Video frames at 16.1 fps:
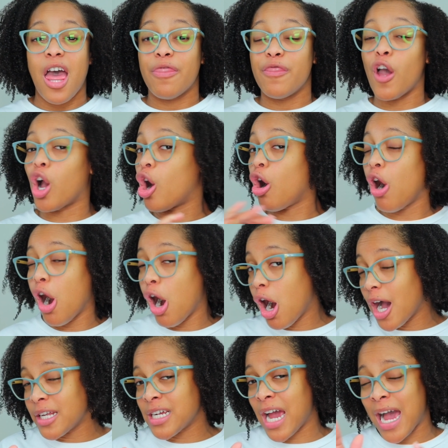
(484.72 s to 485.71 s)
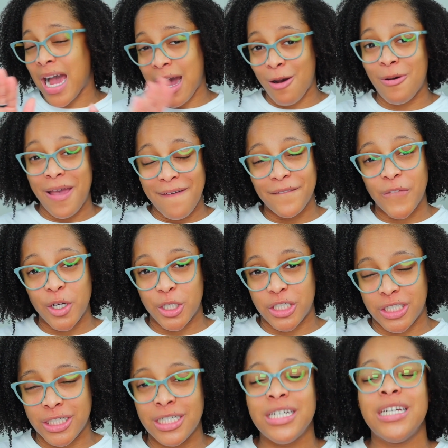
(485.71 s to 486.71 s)
The con,
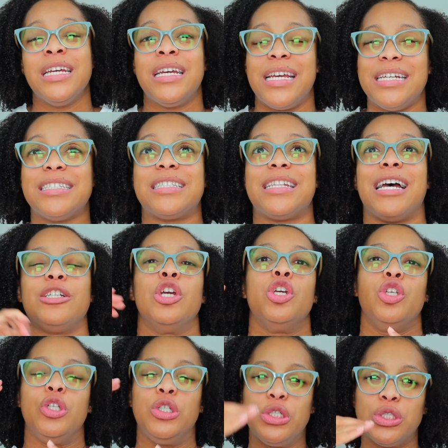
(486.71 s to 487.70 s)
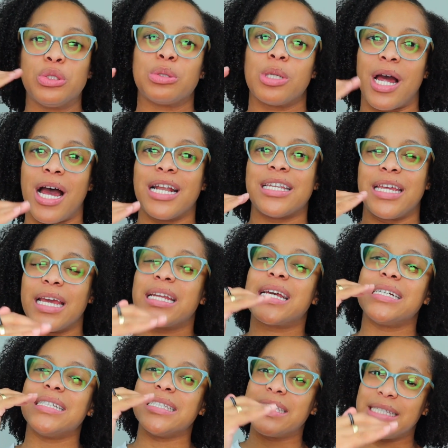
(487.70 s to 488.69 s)
however, is that you do not get
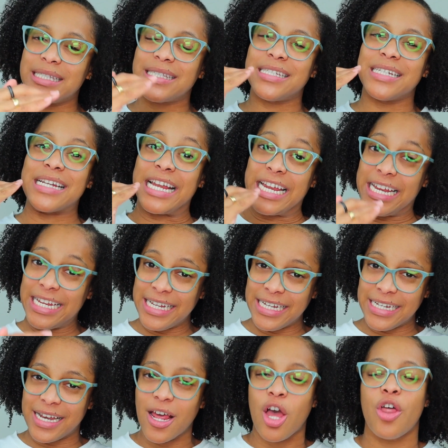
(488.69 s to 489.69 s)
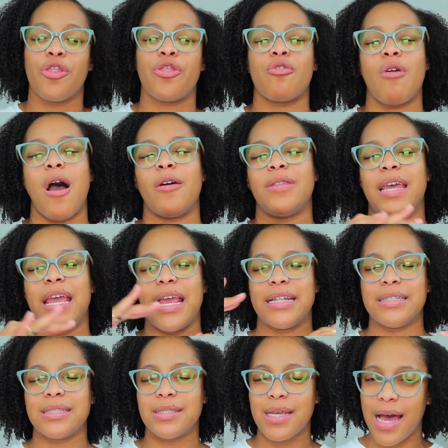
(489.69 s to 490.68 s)
consistent heat throughout the
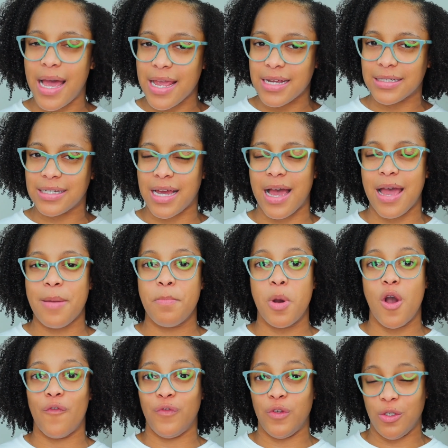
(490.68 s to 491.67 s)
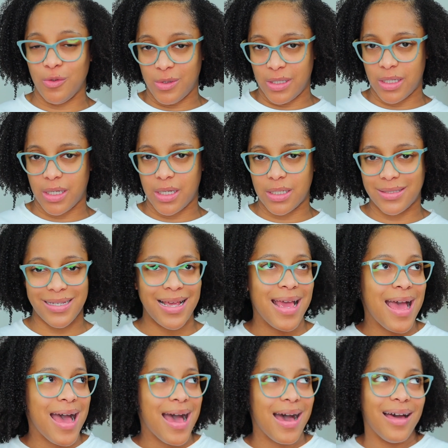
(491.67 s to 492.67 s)
entire time of using it.
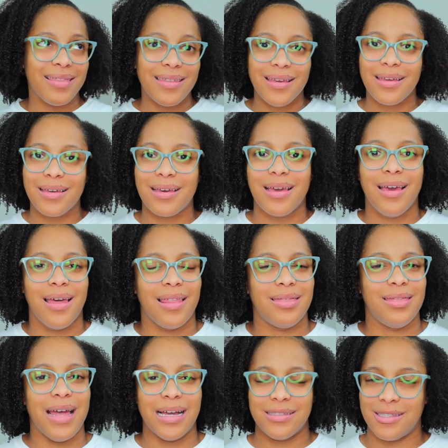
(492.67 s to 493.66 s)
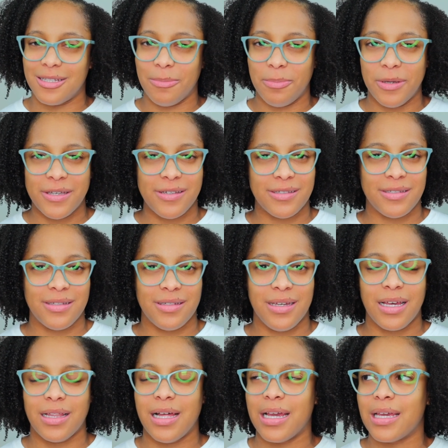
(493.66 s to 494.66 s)
I think that's the biggest
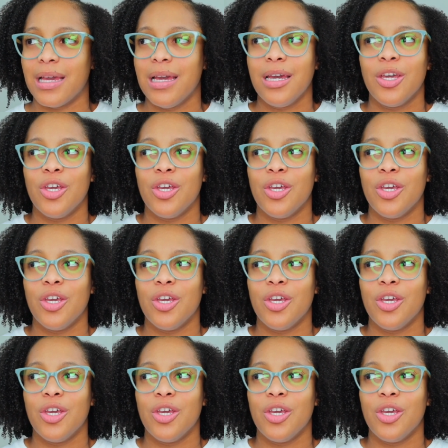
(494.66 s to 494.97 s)
thing. Like,